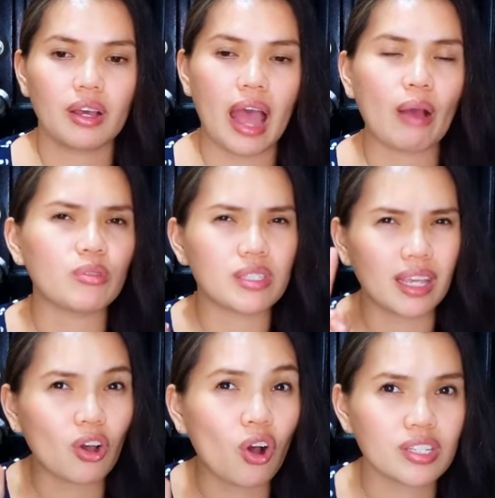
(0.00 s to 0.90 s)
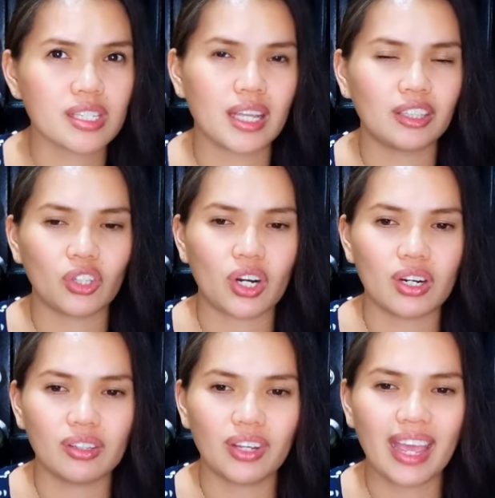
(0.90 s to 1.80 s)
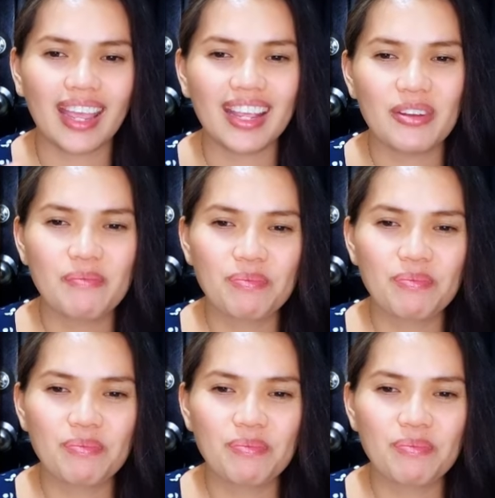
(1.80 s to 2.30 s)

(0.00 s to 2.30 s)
I would say, cost center, okay?